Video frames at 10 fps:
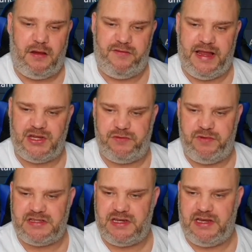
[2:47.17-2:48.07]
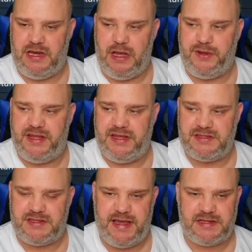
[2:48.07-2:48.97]
I've actually recently lowered his
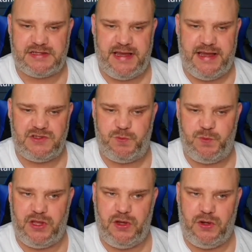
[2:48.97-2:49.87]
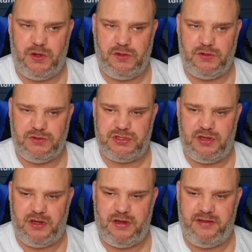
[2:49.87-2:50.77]
attack stats because
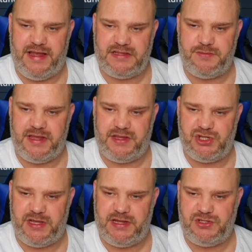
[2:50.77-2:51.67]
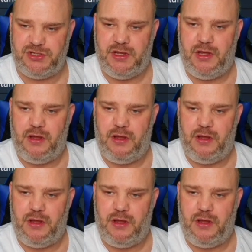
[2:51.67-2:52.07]
I've had to make a change.